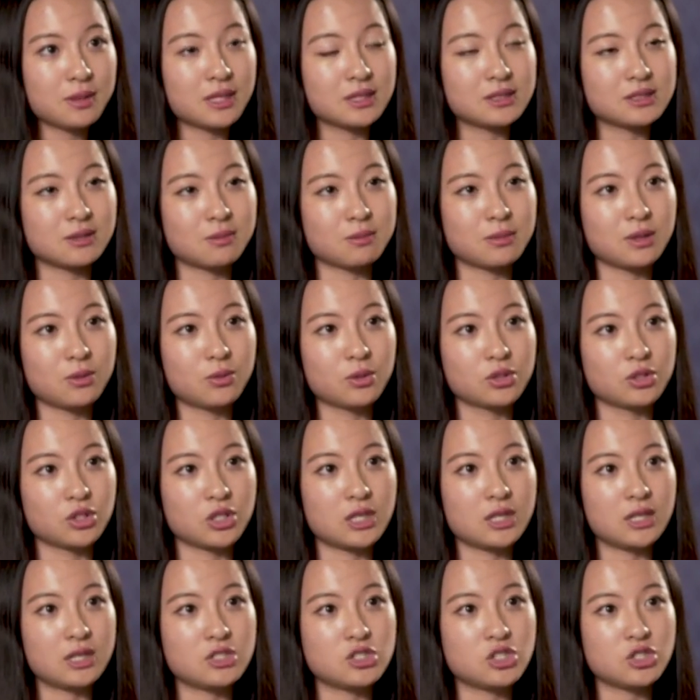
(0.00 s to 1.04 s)
but that's something we're
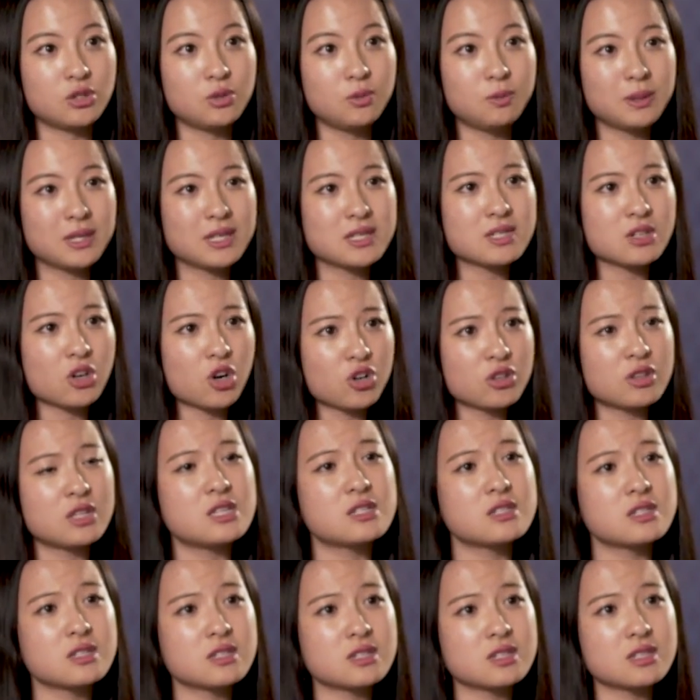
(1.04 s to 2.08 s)
looking into because our
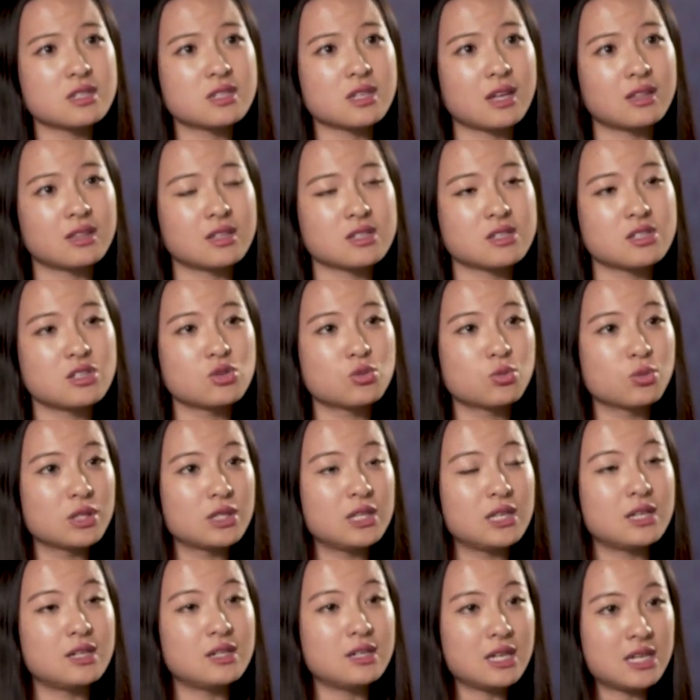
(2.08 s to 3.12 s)
thesis is that this is
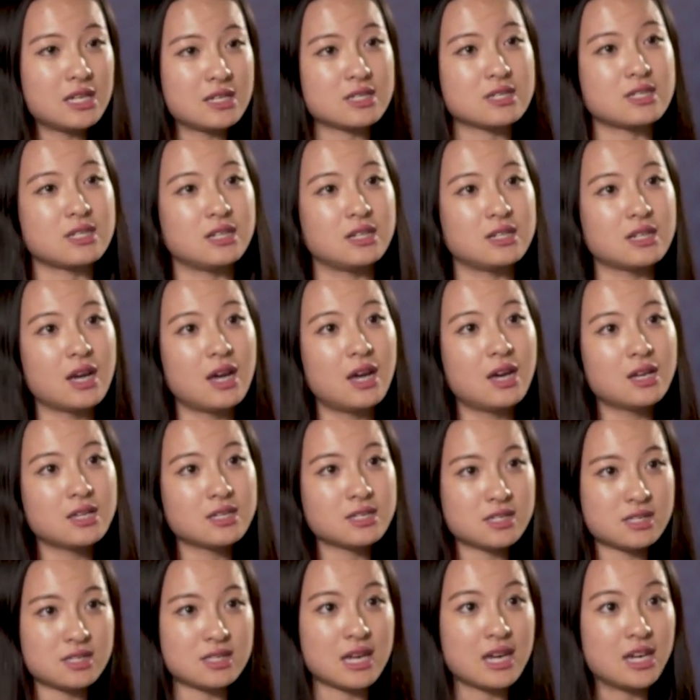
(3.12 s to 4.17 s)
really a nascent
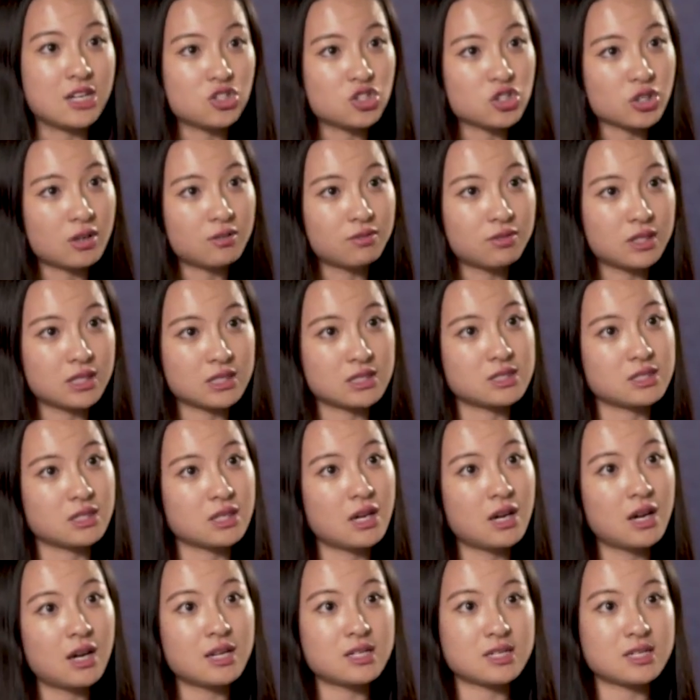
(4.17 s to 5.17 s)
stage of this